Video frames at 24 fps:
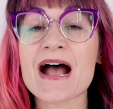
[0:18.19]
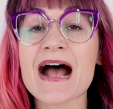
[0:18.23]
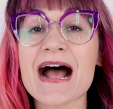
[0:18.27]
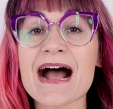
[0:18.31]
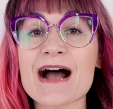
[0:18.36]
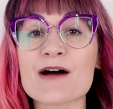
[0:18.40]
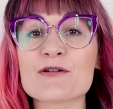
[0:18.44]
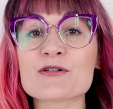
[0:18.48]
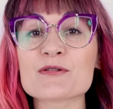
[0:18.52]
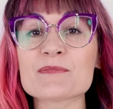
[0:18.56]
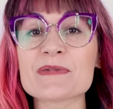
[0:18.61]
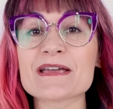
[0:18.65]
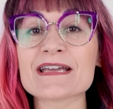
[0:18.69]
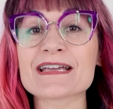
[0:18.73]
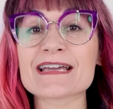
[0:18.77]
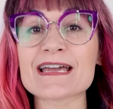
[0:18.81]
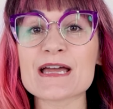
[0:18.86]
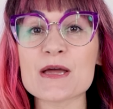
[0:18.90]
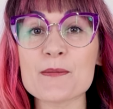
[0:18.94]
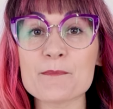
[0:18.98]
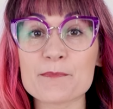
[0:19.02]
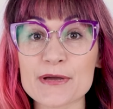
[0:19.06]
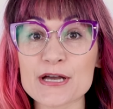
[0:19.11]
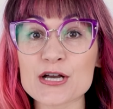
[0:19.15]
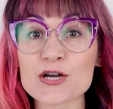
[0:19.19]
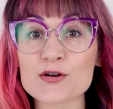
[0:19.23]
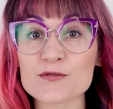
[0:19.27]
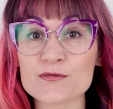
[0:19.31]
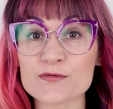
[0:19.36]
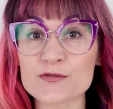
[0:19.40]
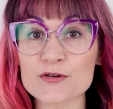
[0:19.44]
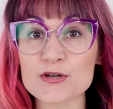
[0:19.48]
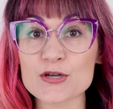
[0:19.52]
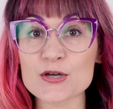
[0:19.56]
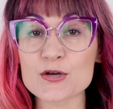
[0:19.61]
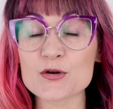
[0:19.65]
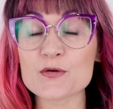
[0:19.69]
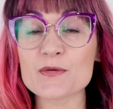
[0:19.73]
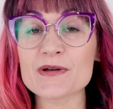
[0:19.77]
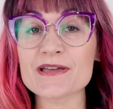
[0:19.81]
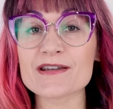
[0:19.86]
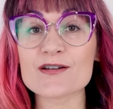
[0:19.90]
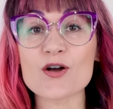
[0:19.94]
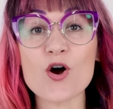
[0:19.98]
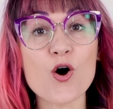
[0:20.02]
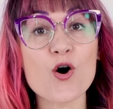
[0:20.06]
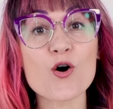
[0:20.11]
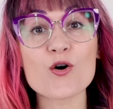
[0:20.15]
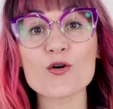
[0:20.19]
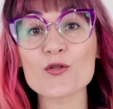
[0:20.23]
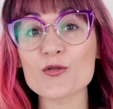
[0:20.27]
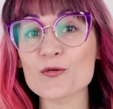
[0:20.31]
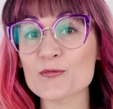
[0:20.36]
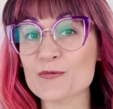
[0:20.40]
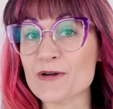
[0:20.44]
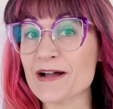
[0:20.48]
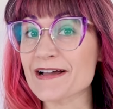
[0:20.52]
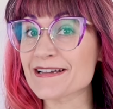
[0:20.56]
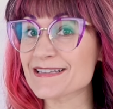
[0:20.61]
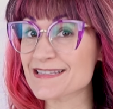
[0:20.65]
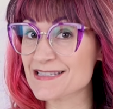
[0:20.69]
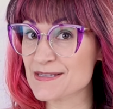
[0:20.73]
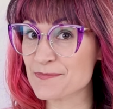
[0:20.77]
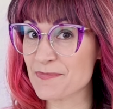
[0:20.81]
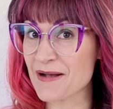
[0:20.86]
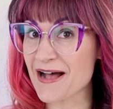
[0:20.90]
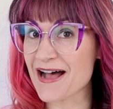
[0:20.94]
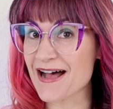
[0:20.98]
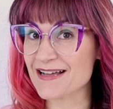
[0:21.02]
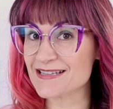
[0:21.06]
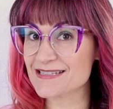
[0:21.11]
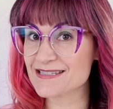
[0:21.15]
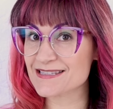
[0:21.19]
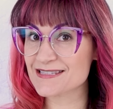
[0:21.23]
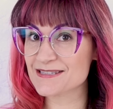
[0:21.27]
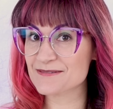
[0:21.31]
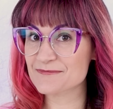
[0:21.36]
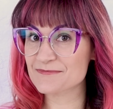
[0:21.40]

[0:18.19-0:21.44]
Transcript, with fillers: how to make it bigger for you in all the right spots,